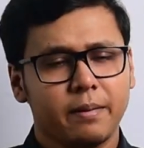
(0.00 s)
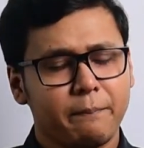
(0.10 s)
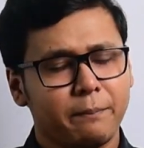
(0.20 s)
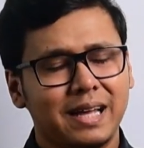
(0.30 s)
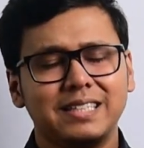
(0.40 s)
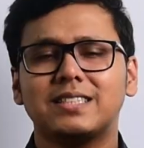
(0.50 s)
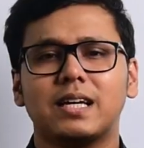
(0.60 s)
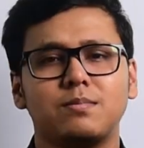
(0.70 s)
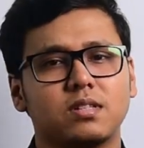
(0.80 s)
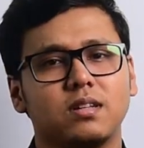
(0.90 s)
many
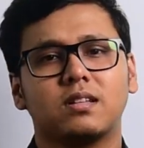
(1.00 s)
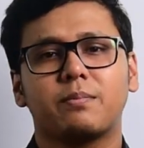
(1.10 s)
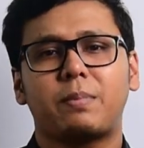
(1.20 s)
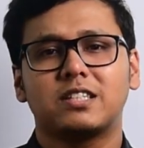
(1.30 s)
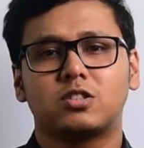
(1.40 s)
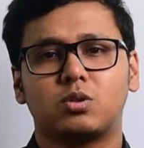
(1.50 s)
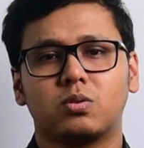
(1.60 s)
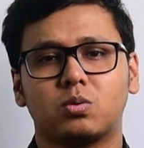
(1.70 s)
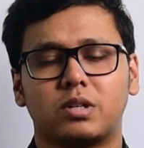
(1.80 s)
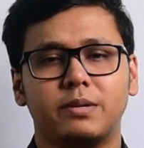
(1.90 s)
times in the past
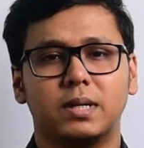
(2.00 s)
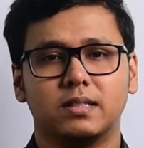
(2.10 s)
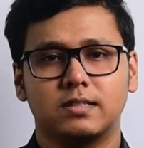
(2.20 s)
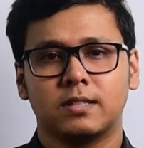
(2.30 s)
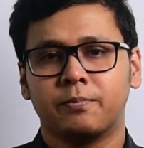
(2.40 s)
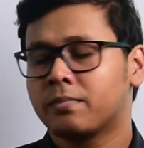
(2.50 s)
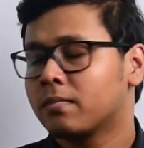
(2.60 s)
2-3 months.